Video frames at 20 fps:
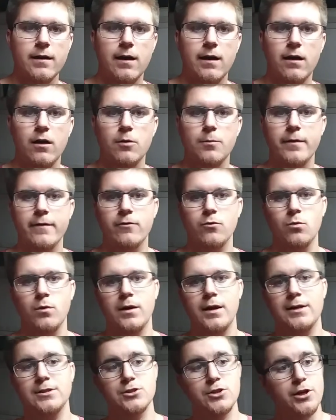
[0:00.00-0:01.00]
I hope everyone
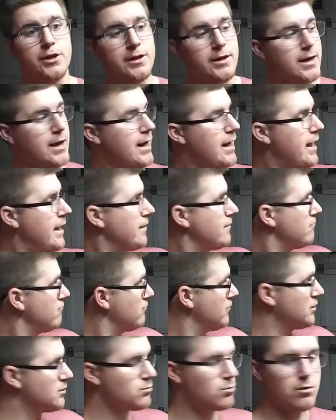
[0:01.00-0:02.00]
has a good night.
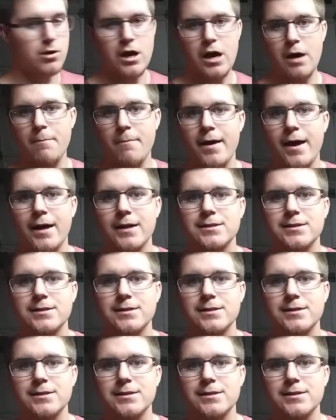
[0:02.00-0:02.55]
This is where I'm at.